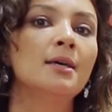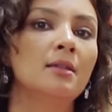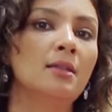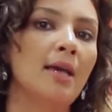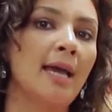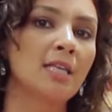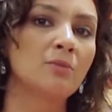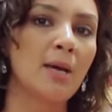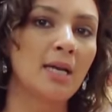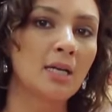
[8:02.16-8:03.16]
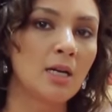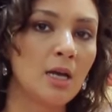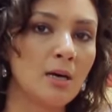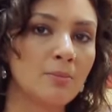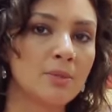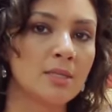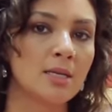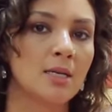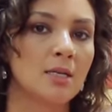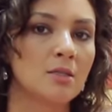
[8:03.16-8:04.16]
the expat clubs,
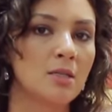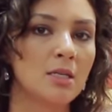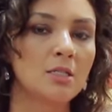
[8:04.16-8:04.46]
the